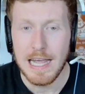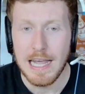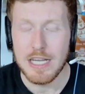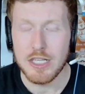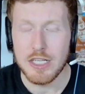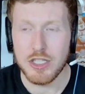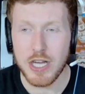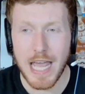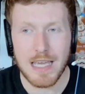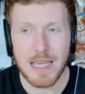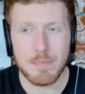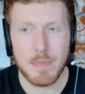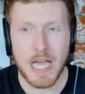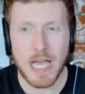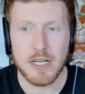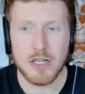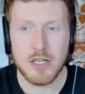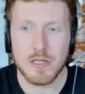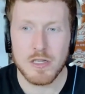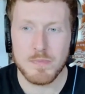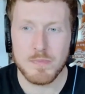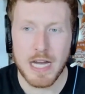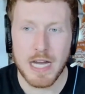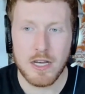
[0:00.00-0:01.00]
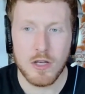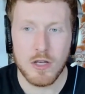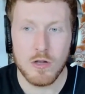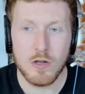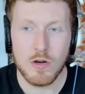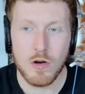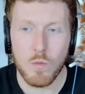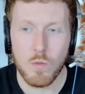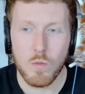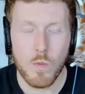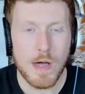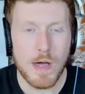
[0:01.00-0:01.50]
Jake Majors, my dude.
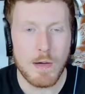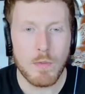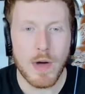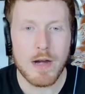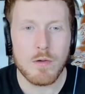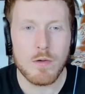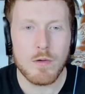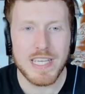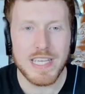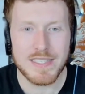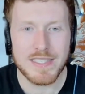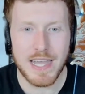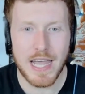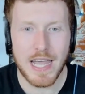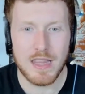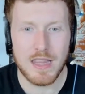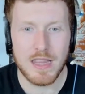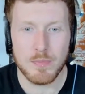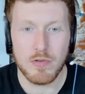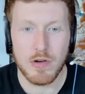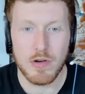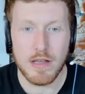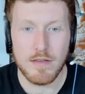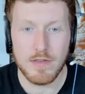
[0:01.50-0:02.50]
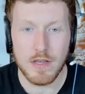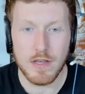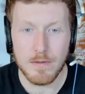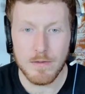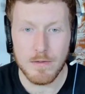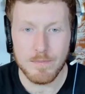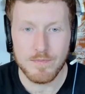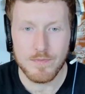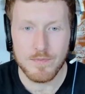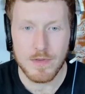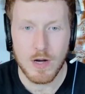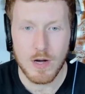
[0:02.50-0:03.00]
What did I say in
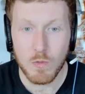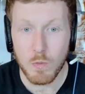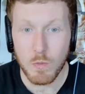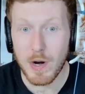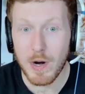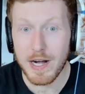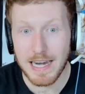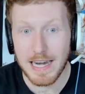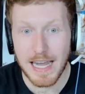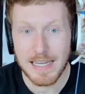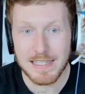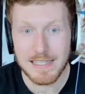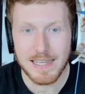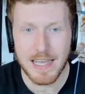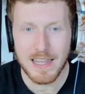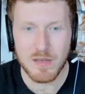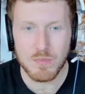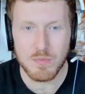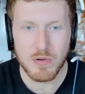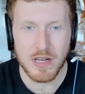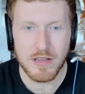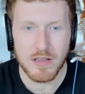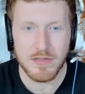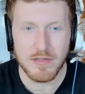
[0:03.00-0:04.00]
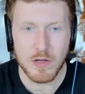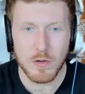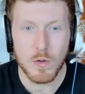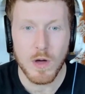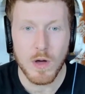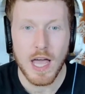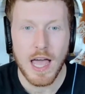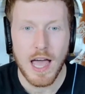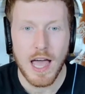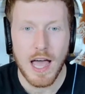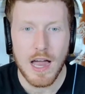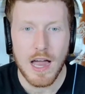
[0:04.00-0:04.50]
the preview?
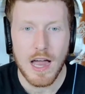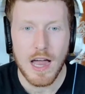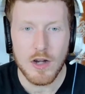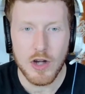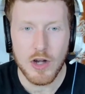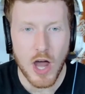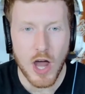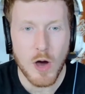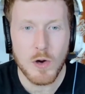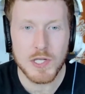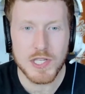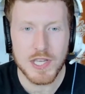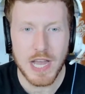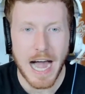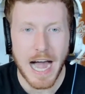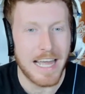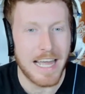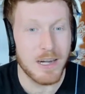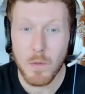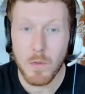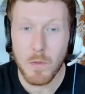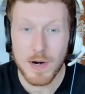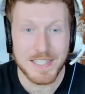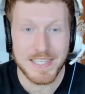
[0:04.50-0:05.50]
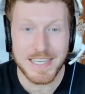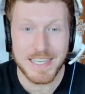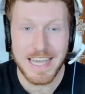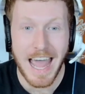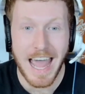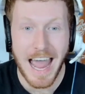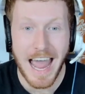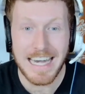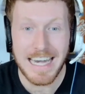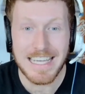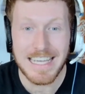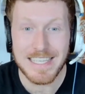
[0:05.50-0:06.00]
No, I don't want to see
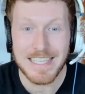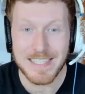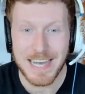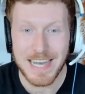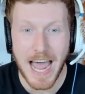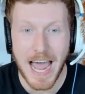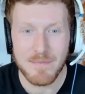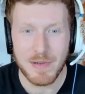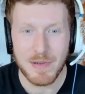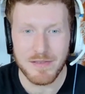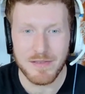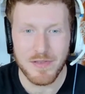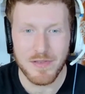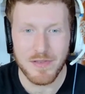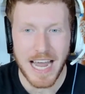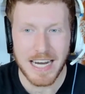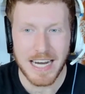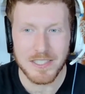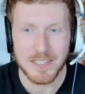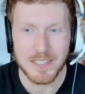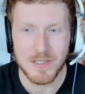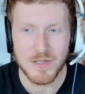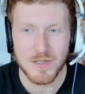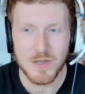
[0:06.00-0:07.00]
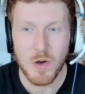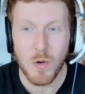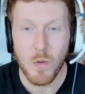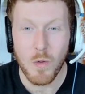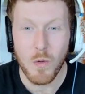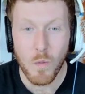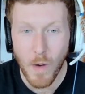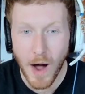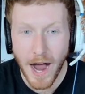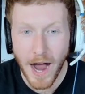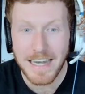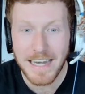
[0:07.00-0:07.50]
any snap infractions.
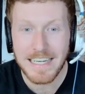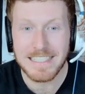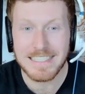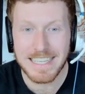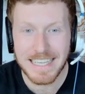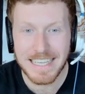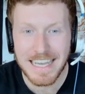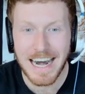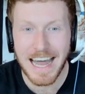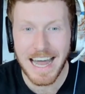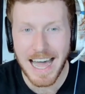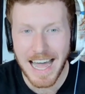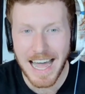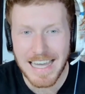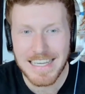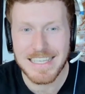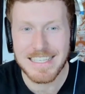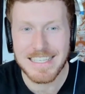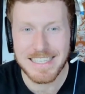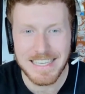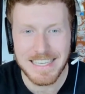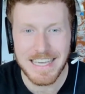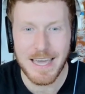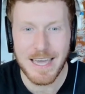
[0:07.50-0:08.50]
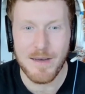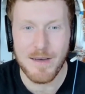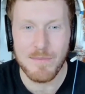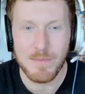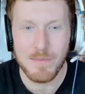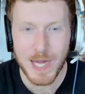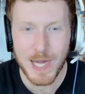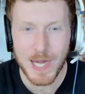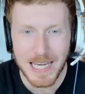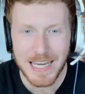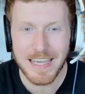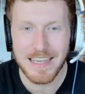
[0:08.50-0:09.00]
What did I see
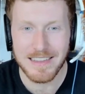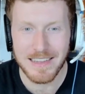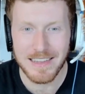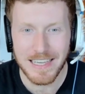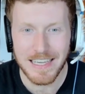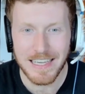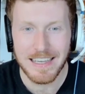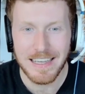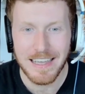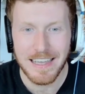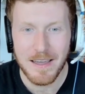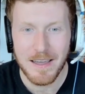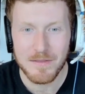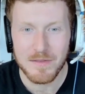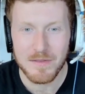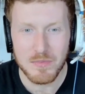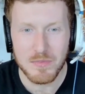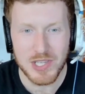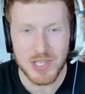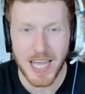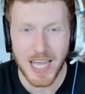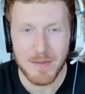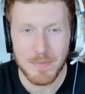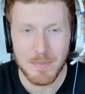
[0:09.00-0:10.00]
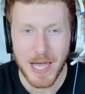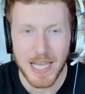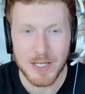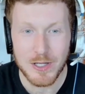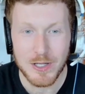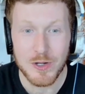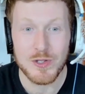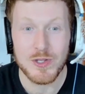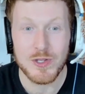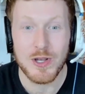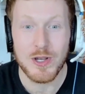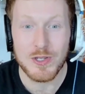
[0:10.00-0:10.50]
immediately from Jake
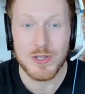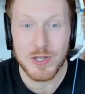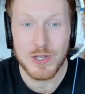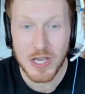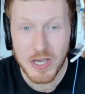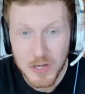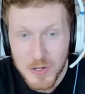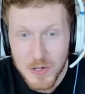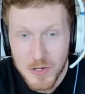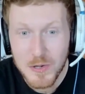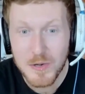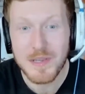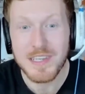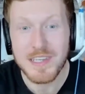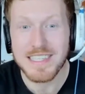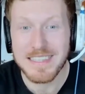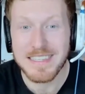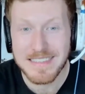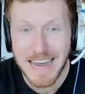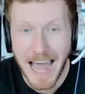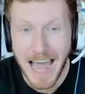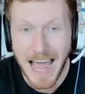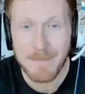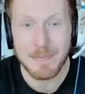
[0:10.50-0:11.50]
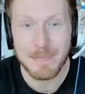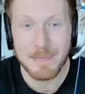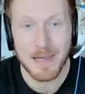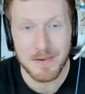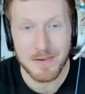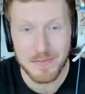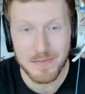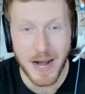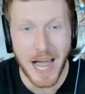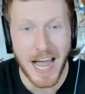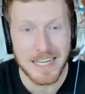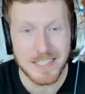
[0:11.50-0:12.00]
Majors? 2 snap
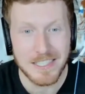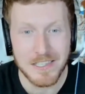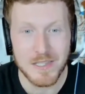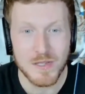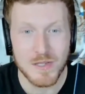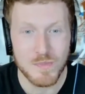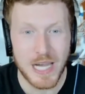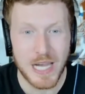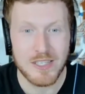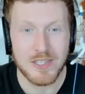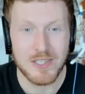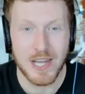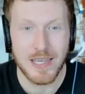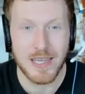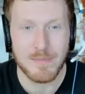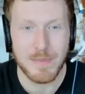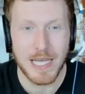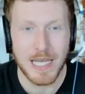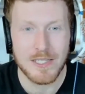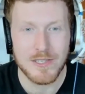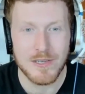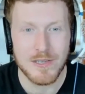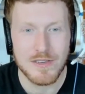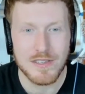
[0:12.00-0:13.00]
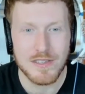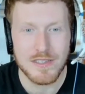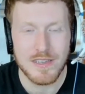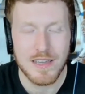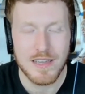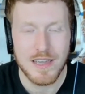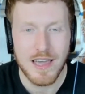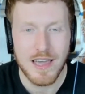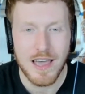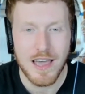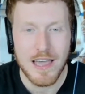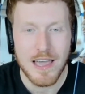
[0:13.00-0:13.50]
infractions by Jake Majors.
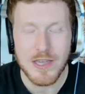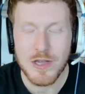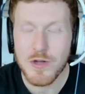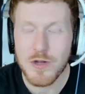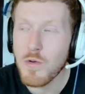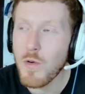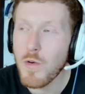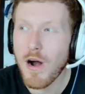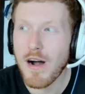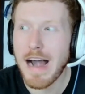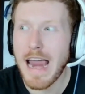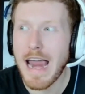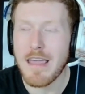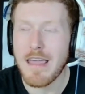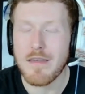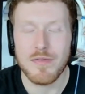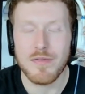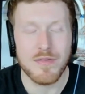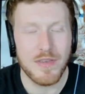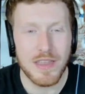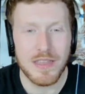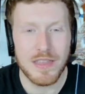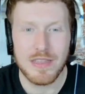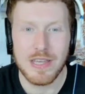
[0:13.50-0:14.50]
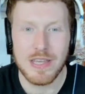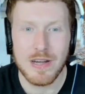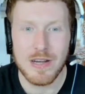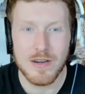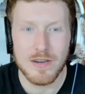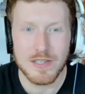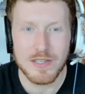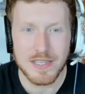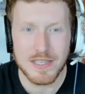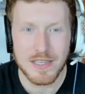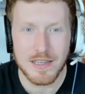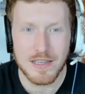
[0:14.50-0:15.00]
You are a
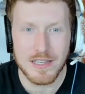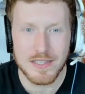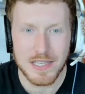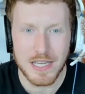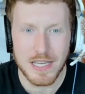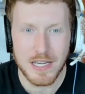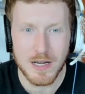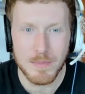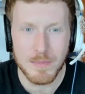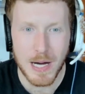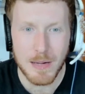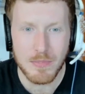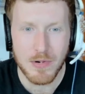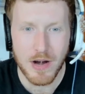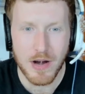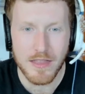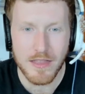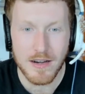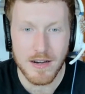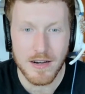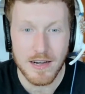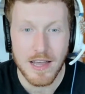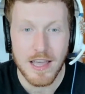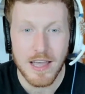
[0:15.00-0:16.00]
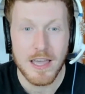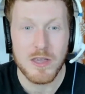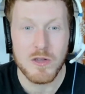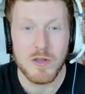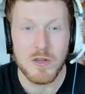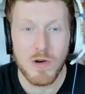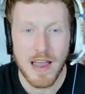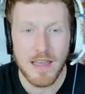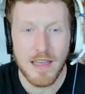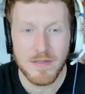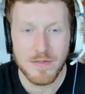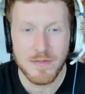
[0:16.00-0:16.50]
fifth-year senior, my brother. You
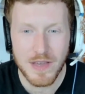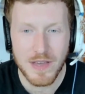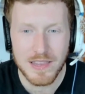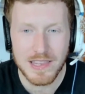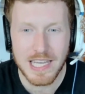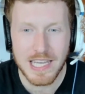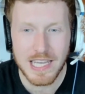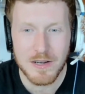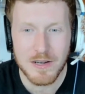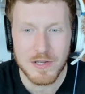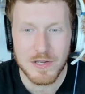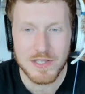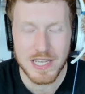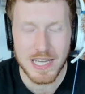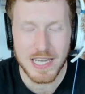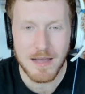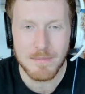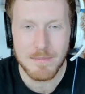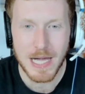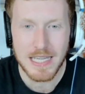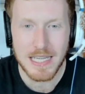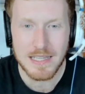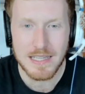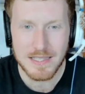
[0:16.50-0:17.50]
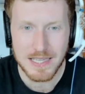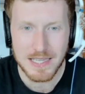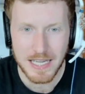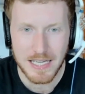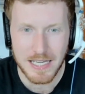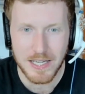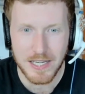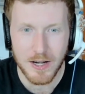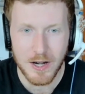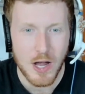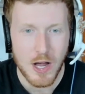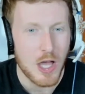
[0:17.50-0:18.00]
are a fifth-year
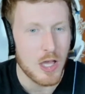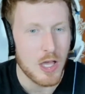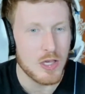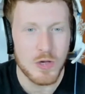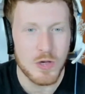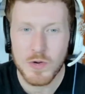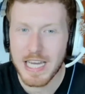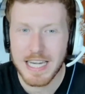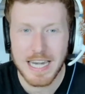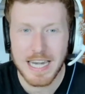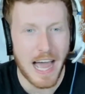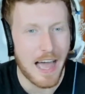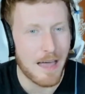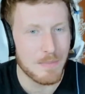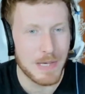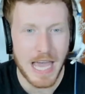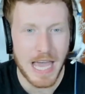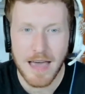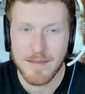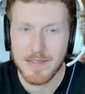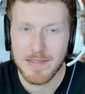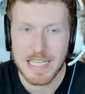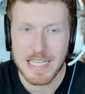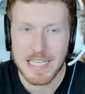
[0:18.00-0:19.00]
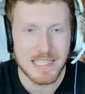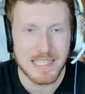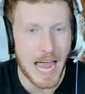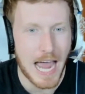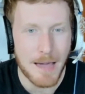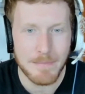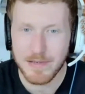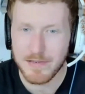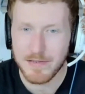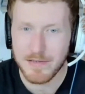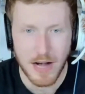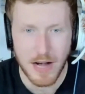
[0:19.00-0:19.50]
senior. You cannot be having
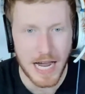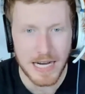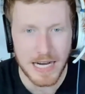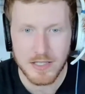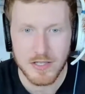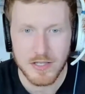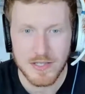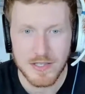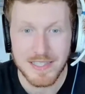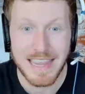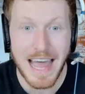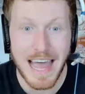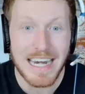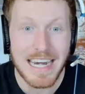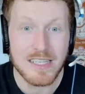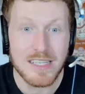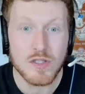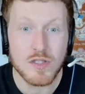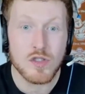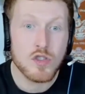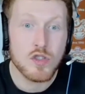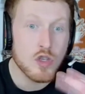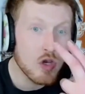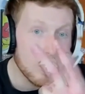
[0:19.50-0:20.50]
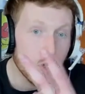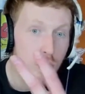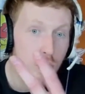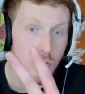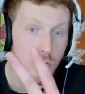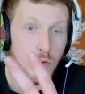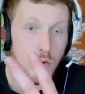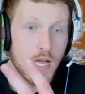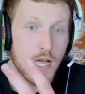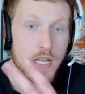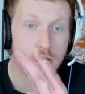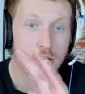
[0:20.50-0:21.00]
snap infractions. That is
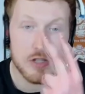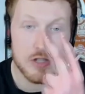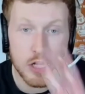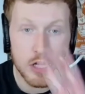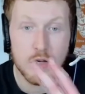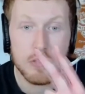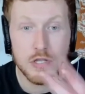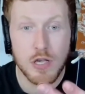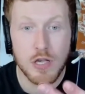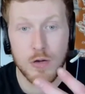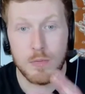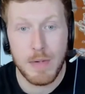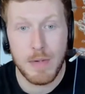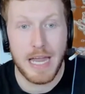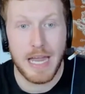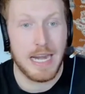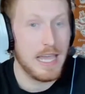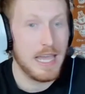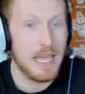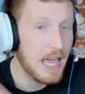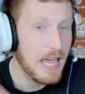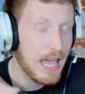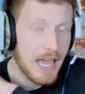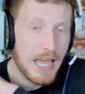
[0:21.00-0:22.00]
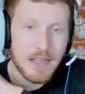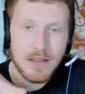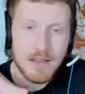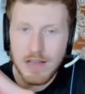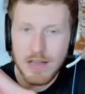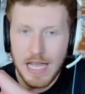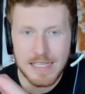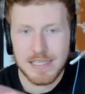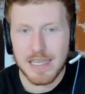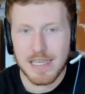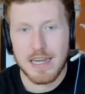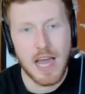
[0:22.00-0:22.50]
2 too many.
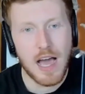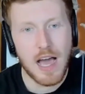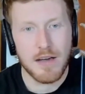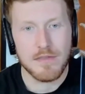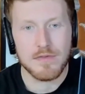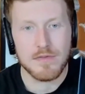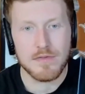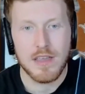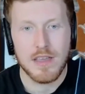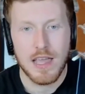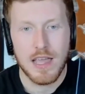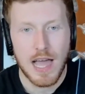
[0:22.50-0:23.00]
It's enough.